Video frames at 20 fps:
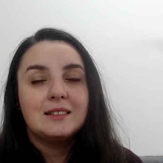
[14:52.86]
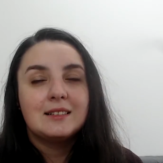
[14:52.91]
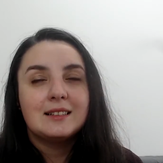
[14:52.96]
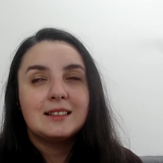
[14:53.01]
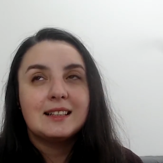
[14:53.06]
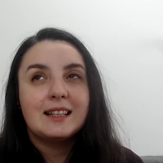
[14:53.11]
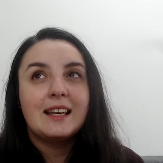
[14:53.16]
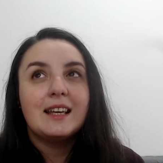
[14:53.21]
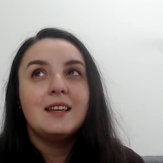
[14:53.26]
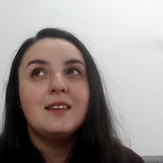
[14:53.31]

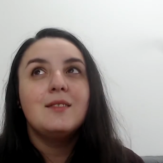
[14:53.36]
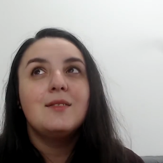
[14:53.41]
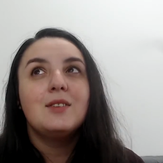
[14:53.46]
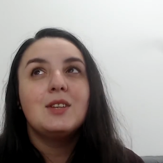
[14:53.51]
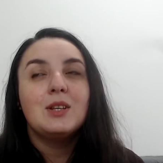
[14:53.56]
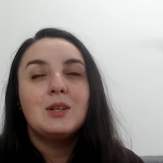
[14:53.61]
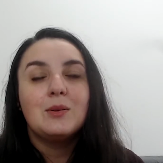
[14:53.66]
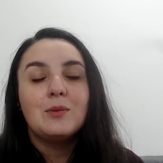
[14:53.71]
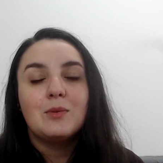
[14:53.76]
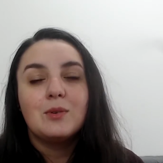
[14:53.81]
gave
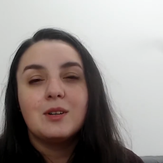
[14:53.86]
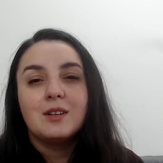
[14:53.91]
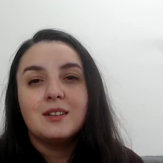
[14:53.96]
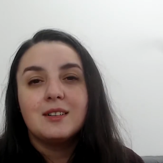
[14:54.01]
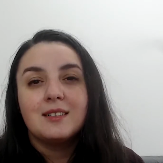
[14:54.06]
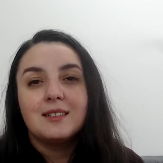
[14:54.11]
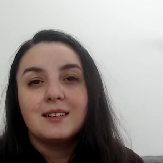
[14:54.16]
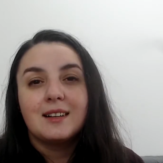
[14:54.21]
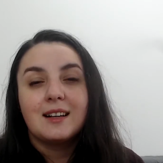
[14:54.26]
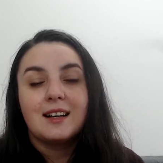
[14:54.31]
you
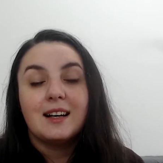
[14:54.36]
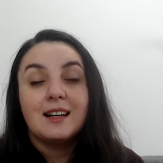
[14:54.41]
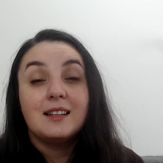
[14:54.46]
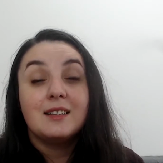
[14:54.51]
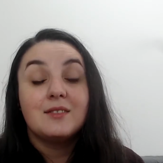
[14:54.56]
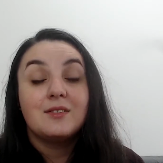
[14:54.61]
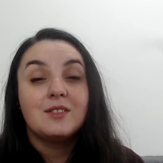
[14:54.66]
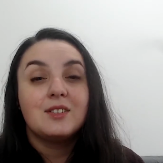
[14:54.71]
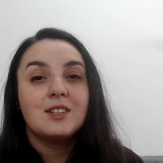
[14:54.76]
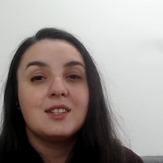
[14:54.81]
a kind
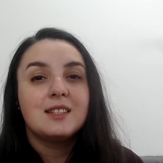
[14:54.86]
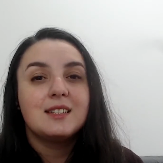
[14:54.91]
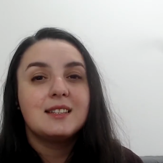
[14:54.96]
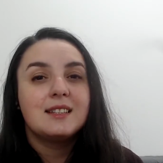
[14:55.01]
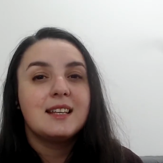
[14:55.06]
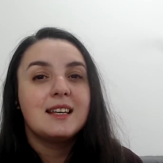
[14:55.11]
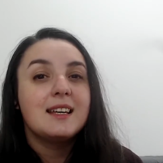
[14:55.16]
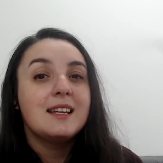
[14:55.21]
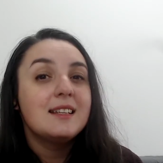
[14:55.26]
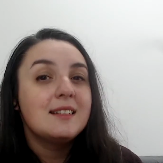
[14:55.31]
of a
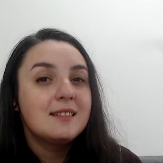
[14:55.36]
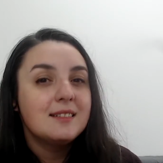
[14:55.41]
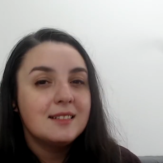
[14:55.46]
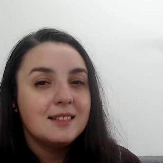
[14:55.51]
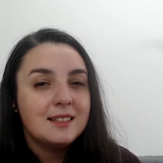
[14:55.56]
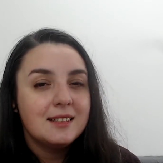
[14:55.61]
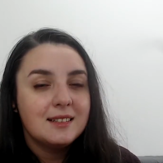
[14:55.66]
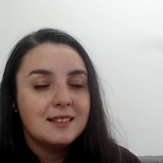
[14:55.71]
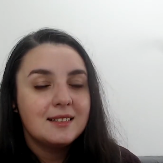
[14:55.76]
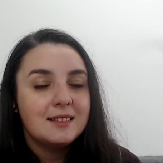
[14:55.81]
status,